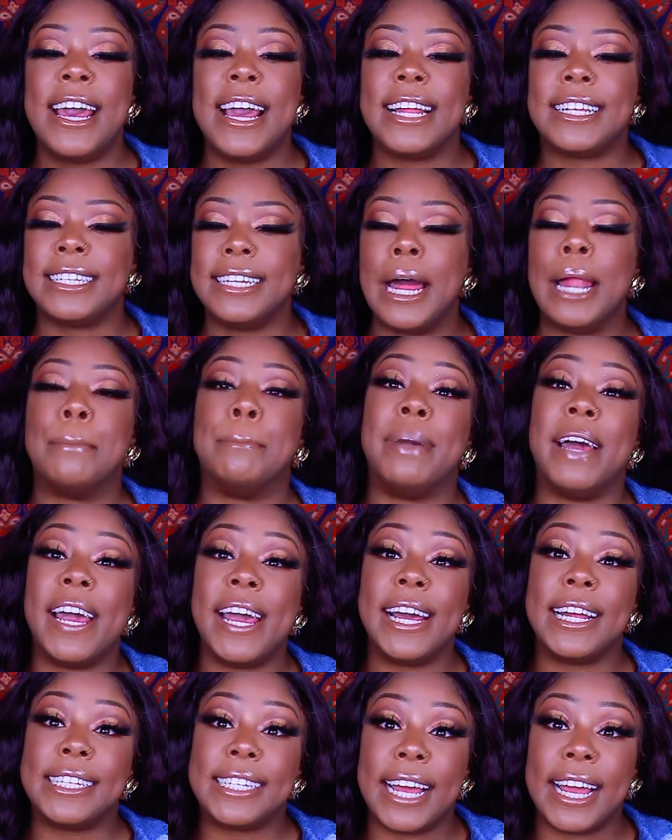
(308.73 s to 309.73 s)
It's not
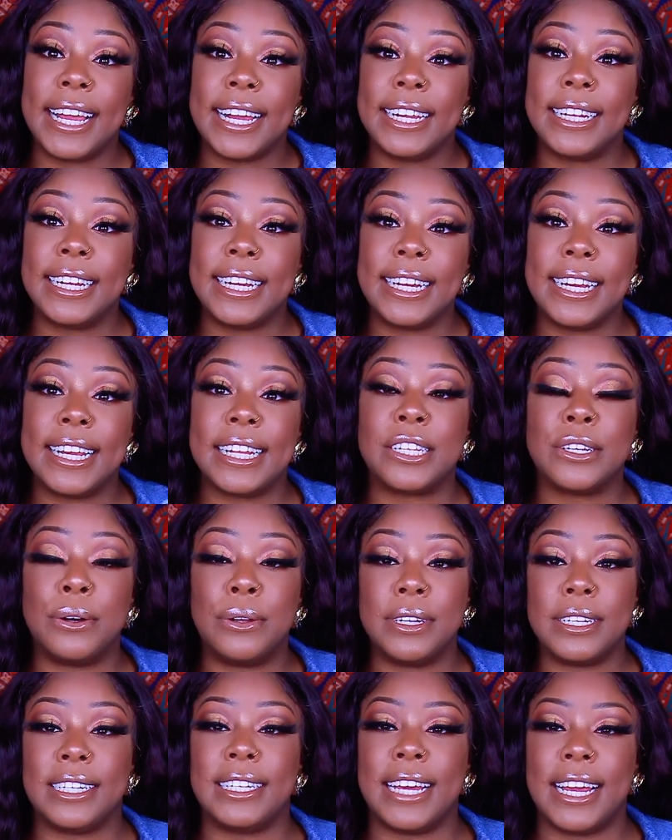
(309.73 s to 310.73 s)
bad tangling, it's
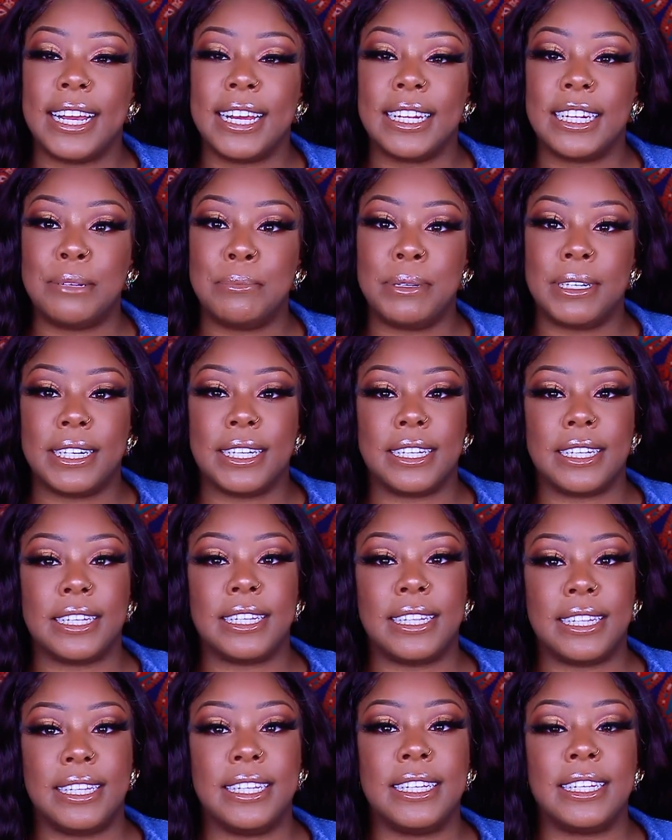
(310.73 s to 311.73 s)
only tangling because
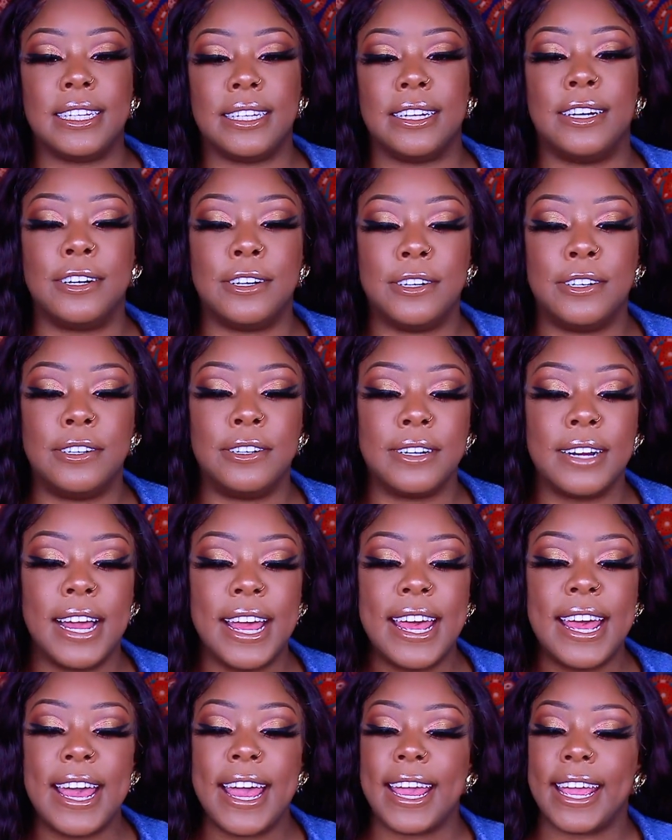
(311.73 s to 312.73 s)
it's this long,
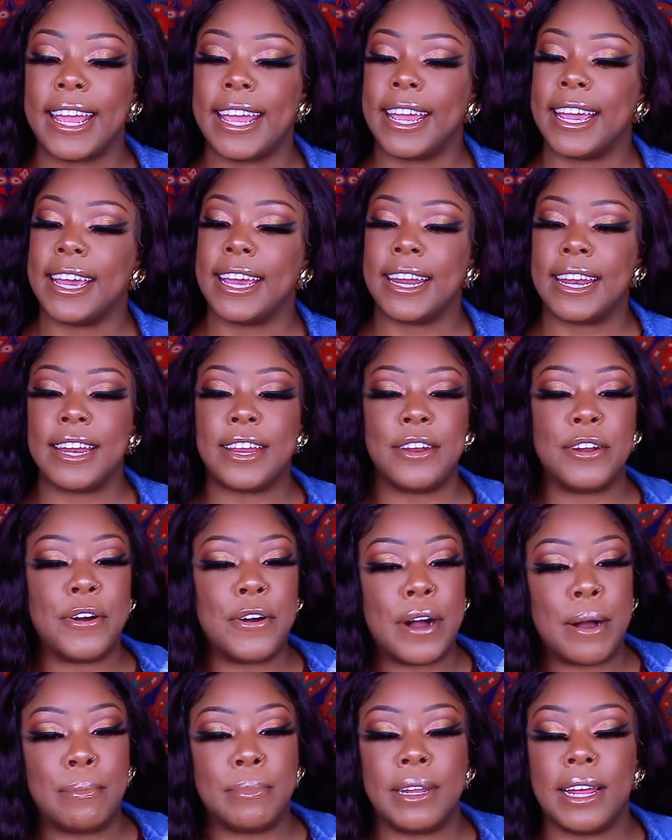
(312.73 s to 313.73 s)
and you
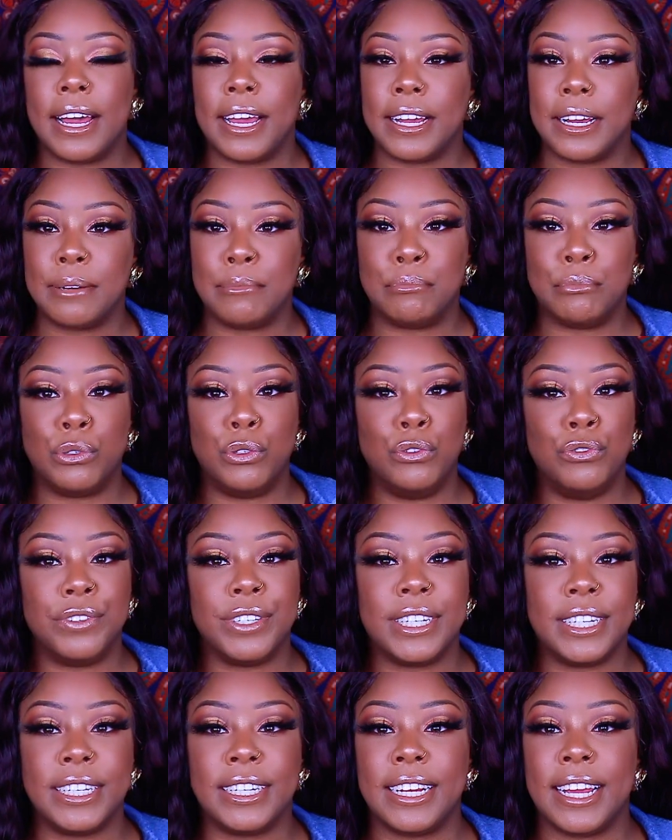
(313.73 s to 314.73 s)
know, I'm like
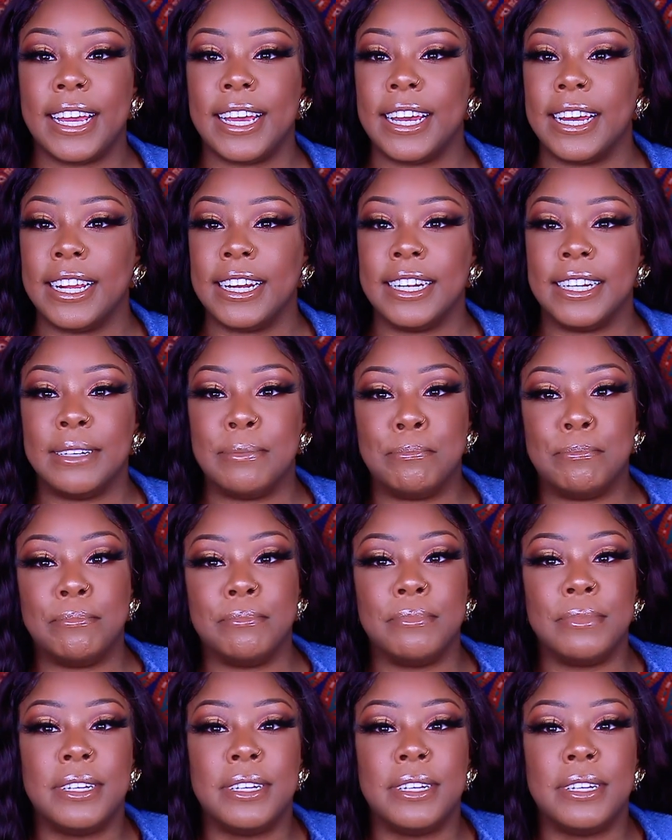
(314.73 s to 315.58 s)
moving, and